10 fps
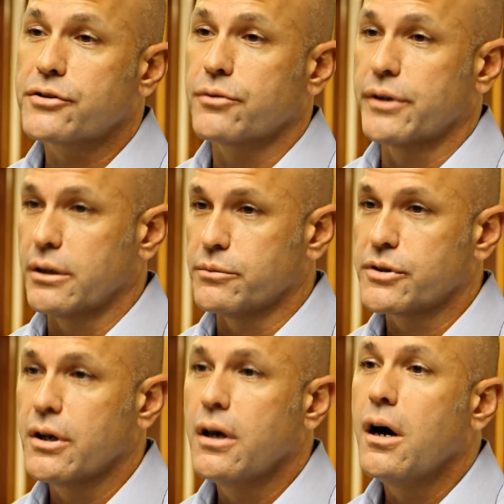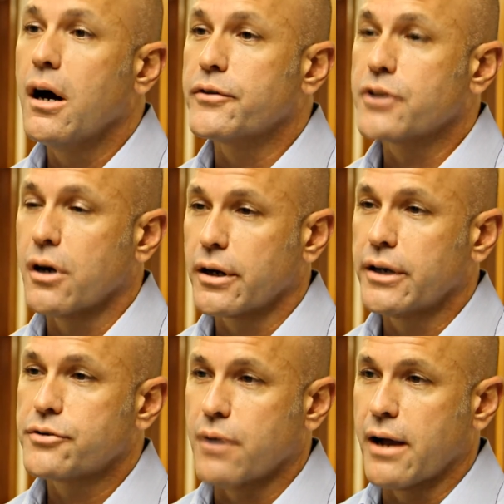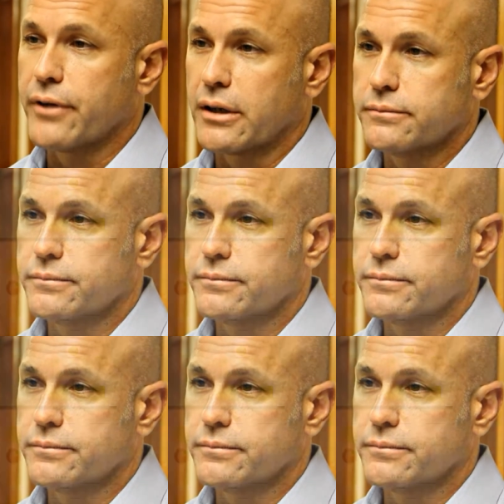streams of targeted traffic.